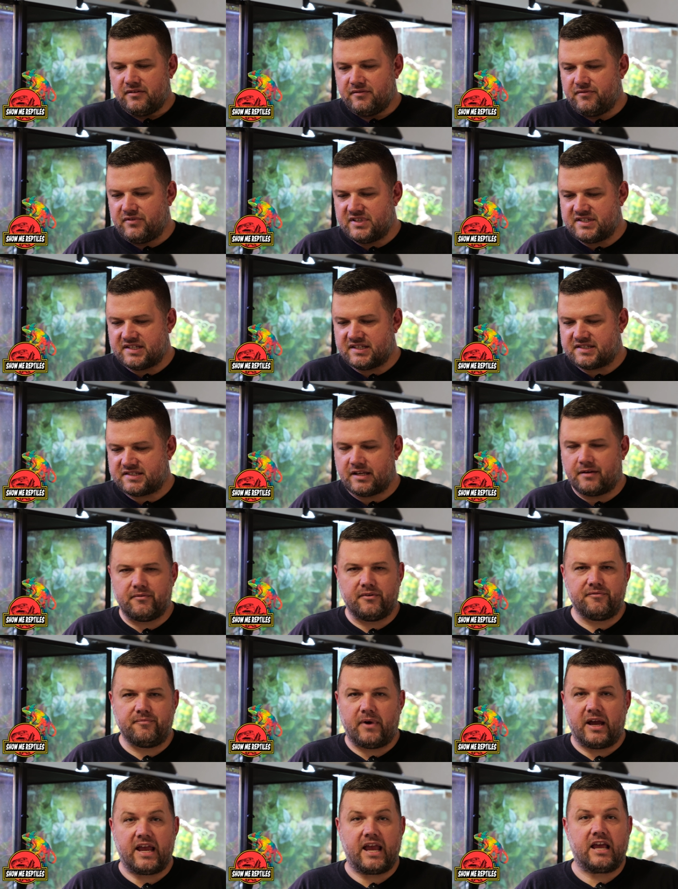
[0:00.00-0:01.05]
visit some
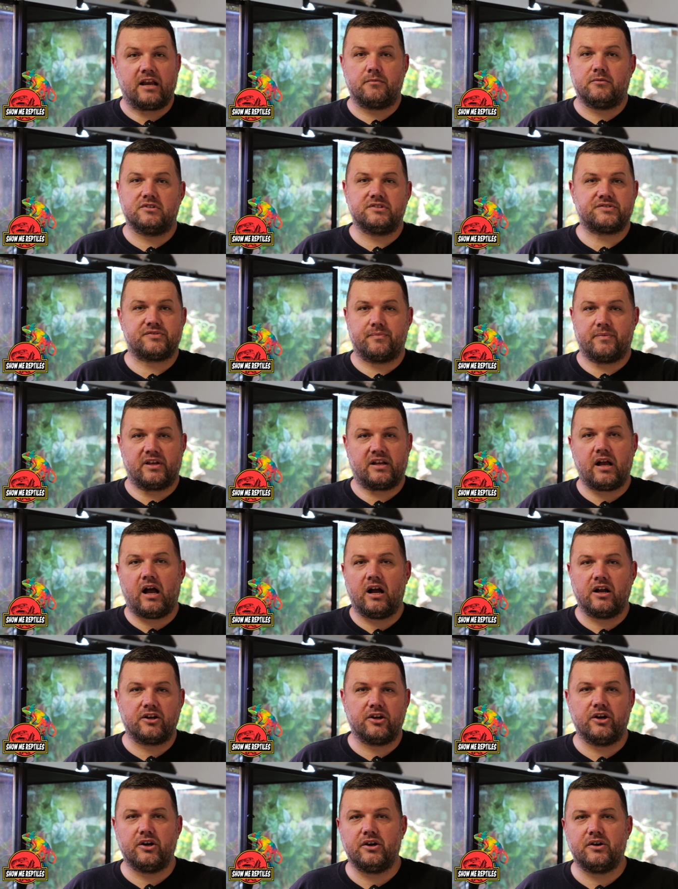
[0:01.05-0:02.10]
of my animals from the
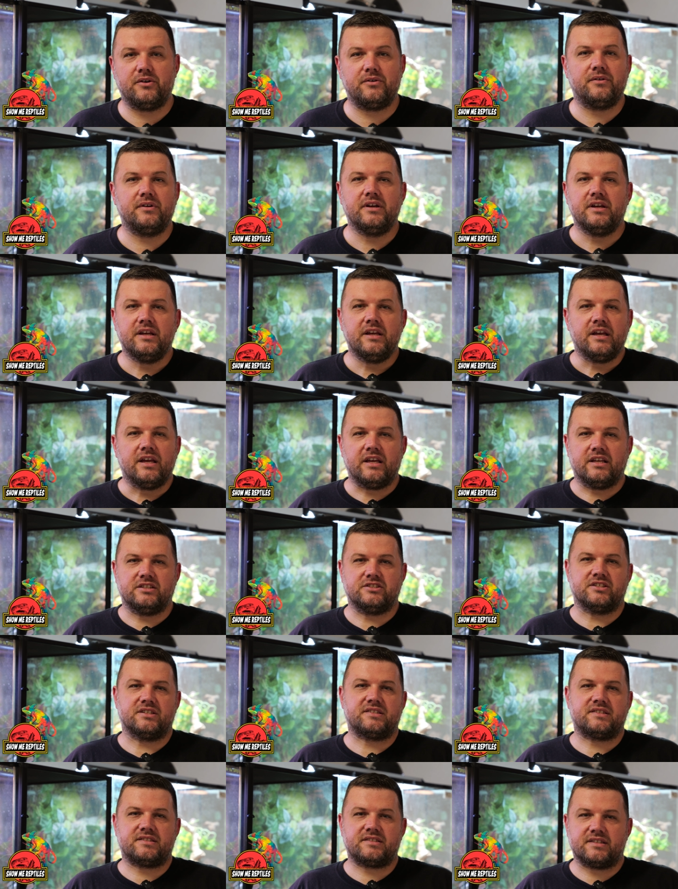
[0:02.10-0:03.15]
Congo and
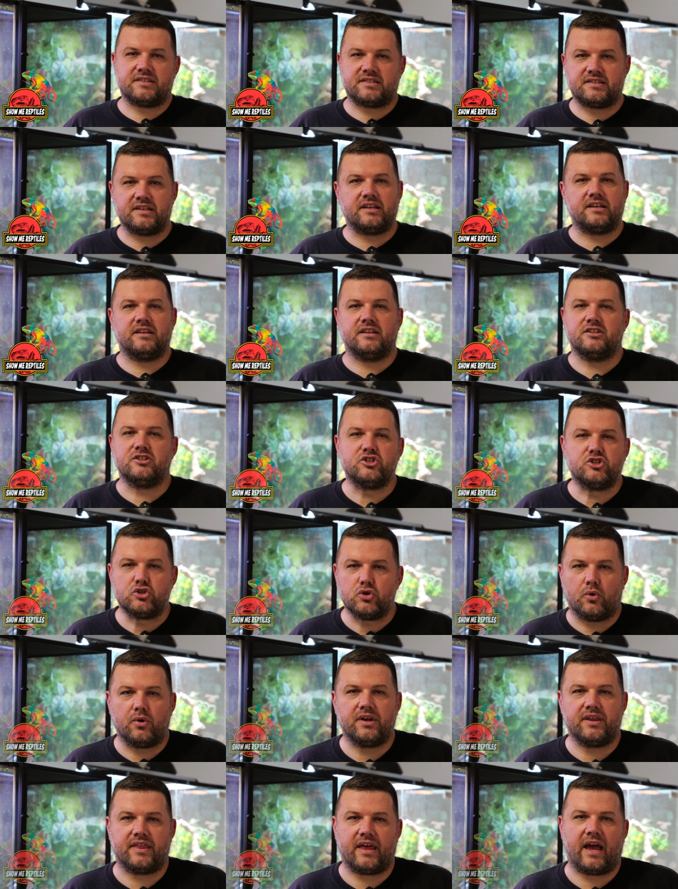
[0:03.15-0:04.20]
just sit and
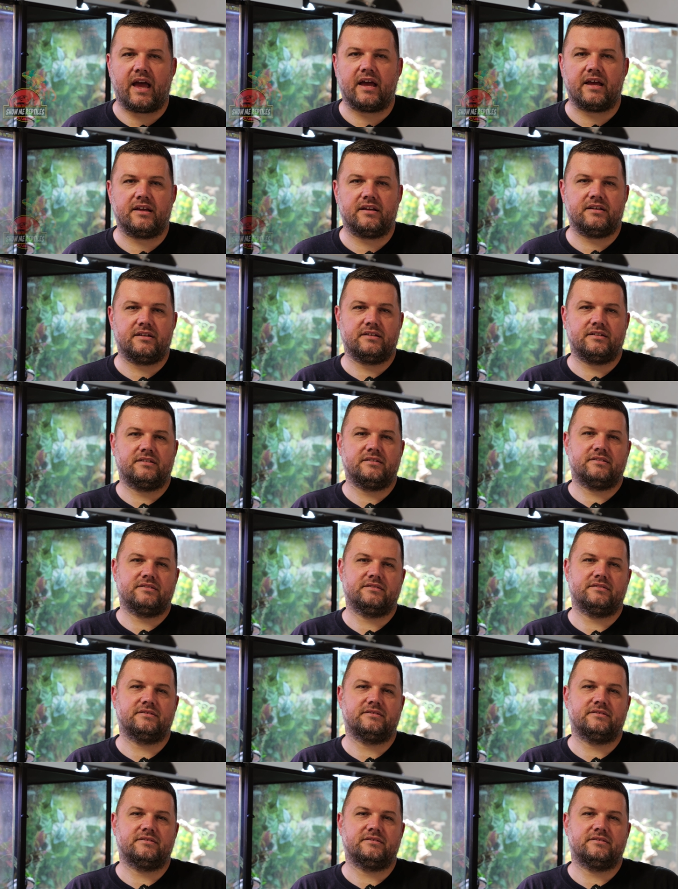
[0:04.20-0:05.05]
enjoy that.